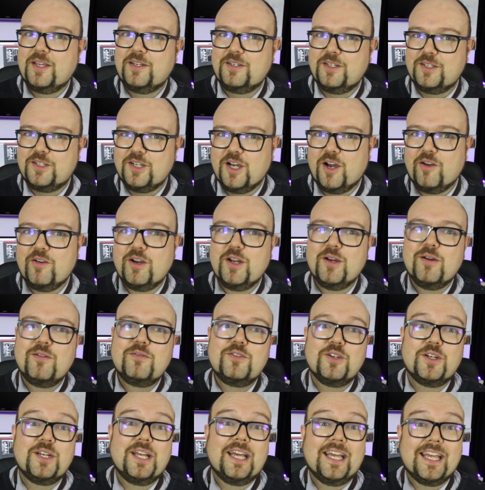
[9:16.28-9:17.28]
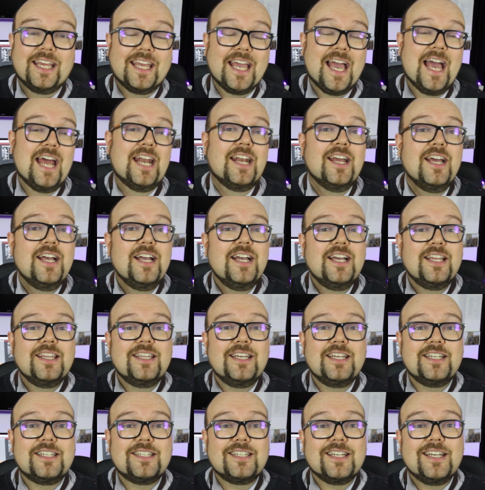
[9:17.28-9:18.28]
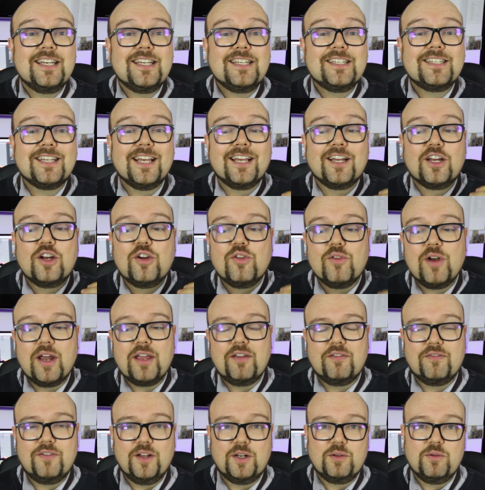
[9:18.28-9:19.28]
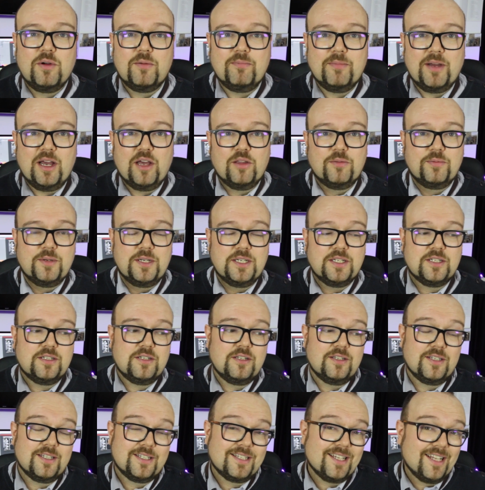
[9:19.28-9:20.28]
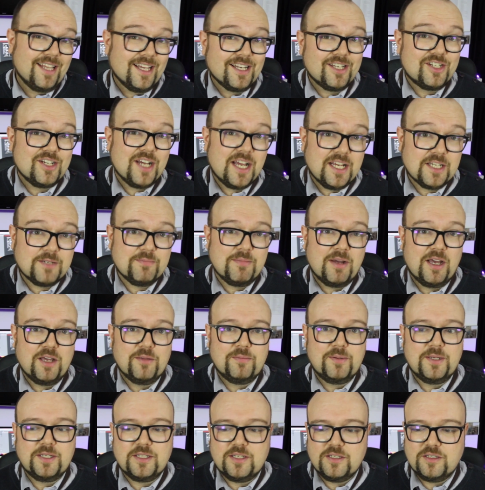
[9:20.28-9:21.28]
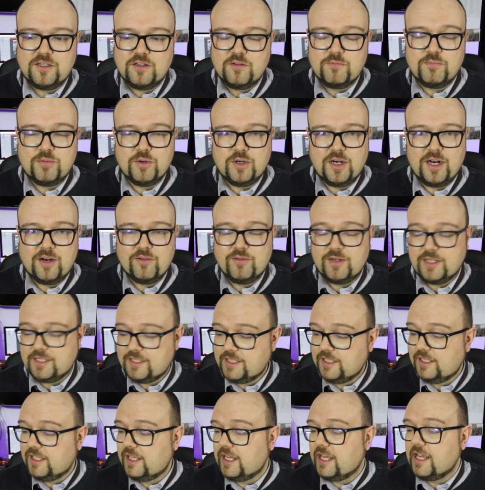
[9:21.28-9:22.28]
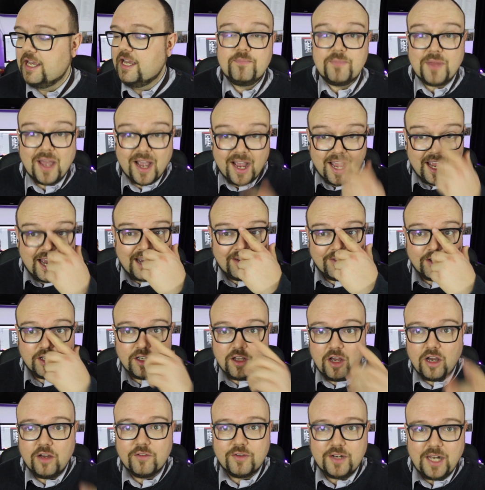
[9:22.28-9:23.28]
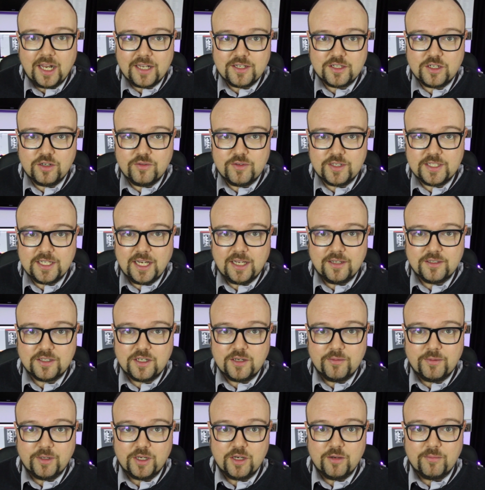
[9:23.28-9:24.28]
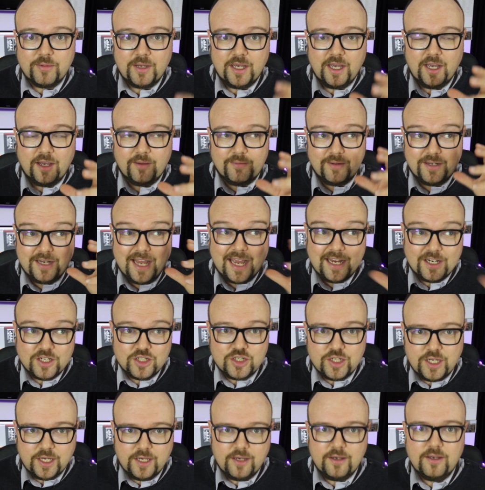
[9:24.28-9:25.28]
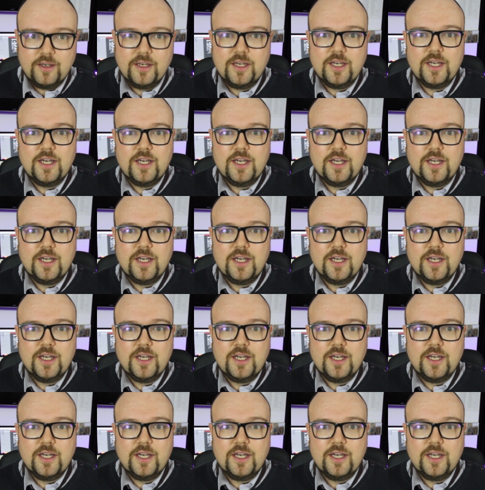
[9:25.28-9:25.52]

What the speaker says: D'Addario have done it again. This is a great follow-on mouthpiece to the Select Jazz mouthpieces that they've brought out recently. Now, I have a lot of classical recitals coming up next year,